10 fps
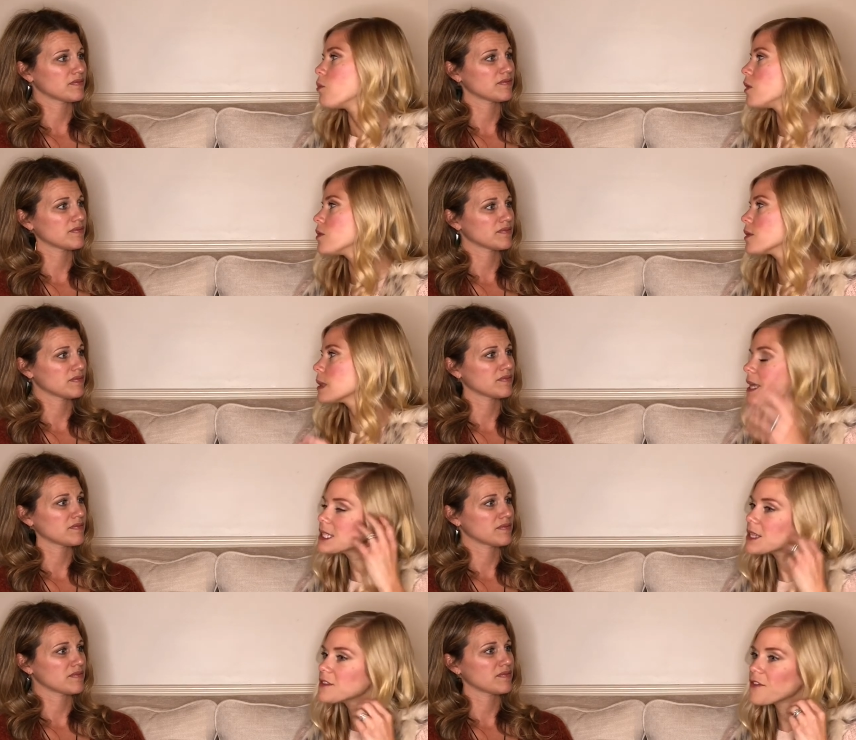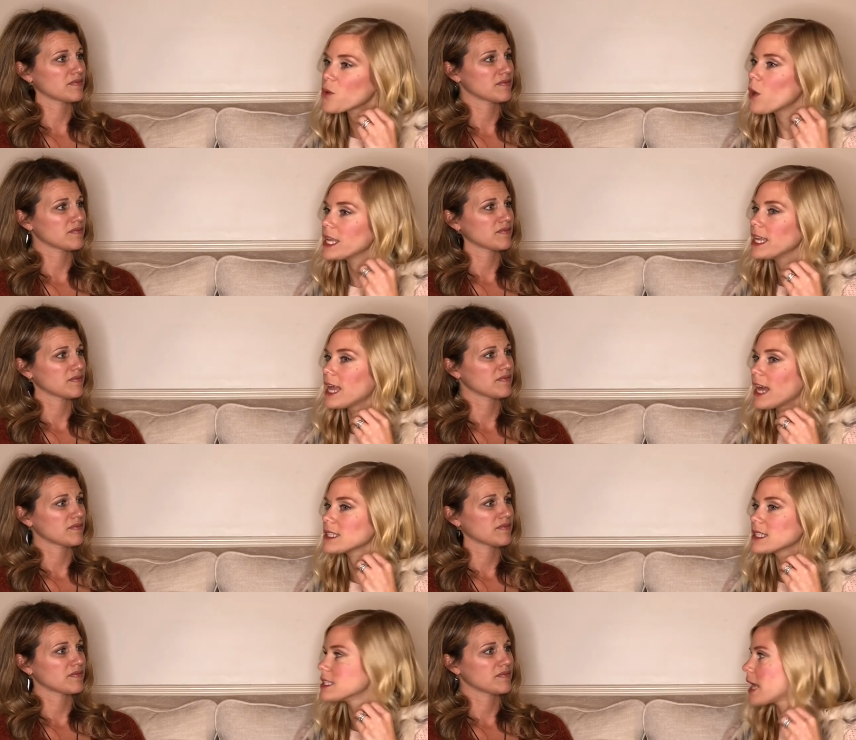Speaker 1: Well, listen for what he
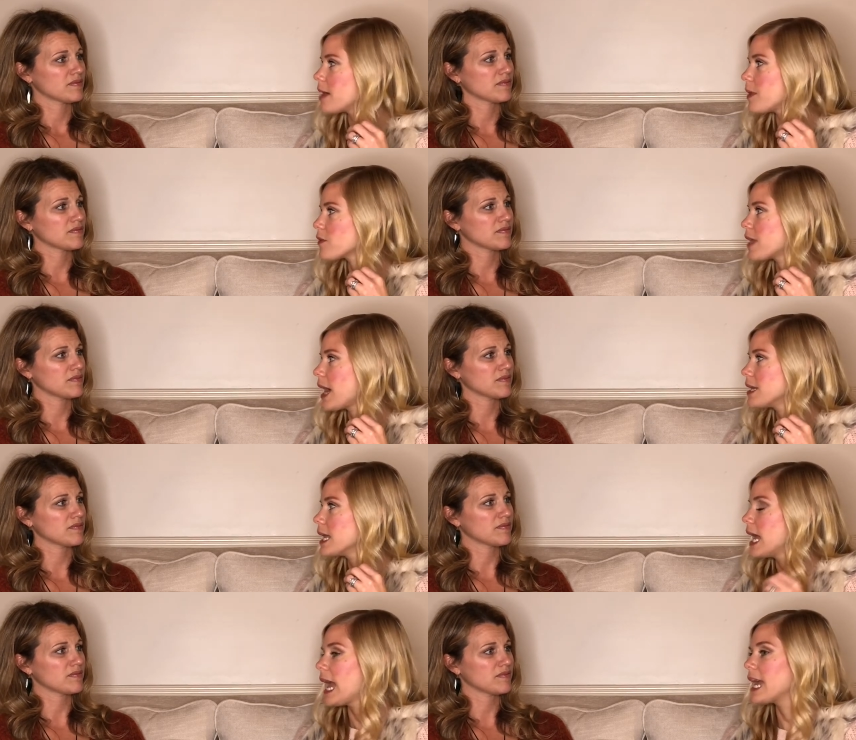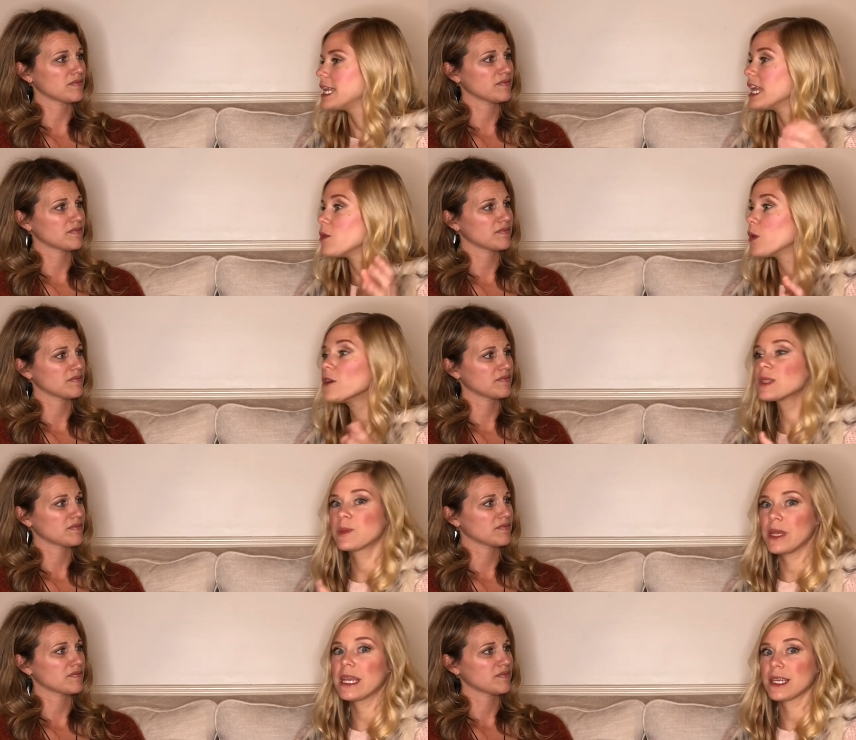has to say about mm-hmm. that. Mm-hmm. And he will
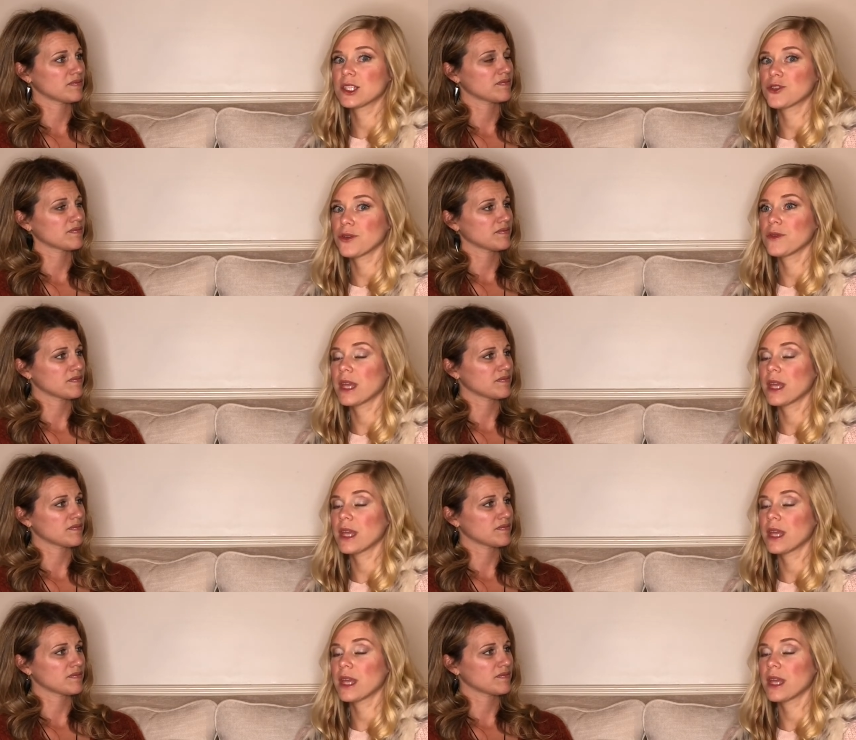speak his truth.